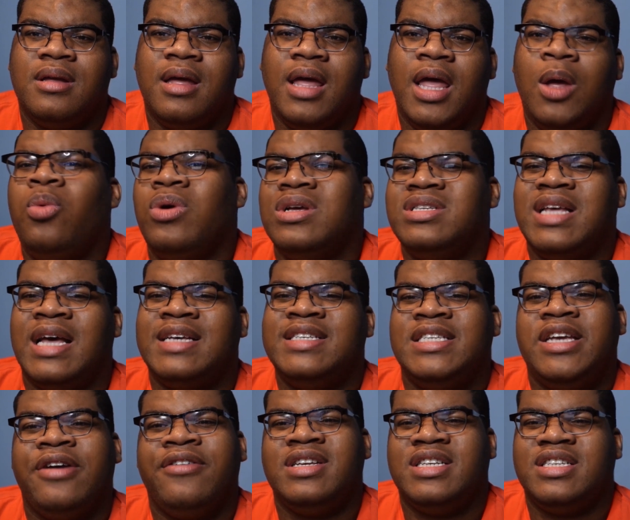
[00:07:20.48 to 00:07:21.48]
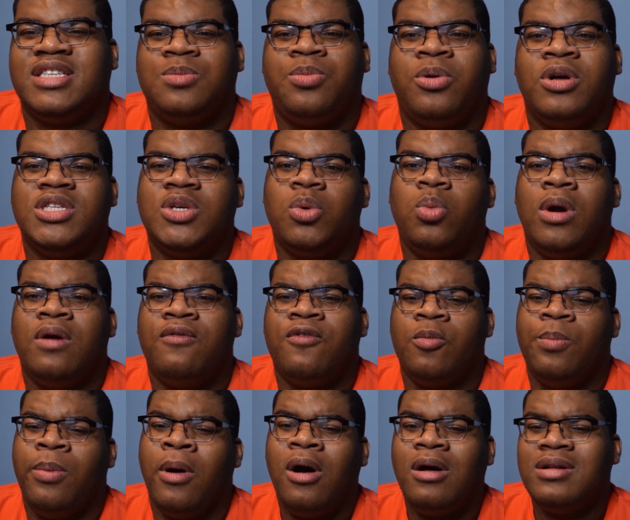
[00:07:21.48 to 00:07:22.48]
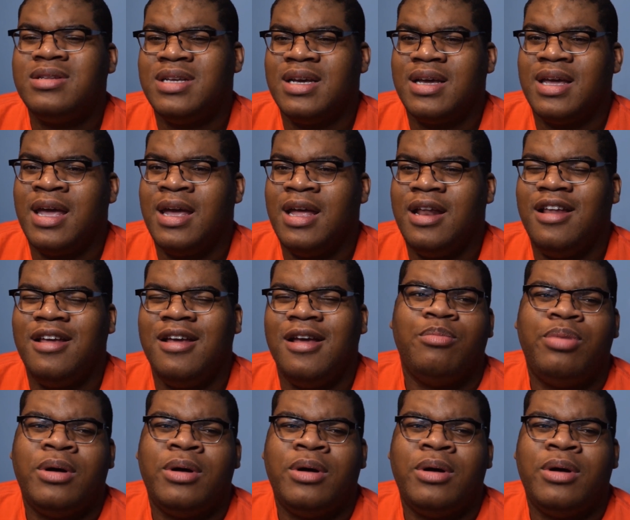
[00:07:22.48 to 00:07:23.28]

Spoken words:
it was as serious as the point to where RuPaul took it.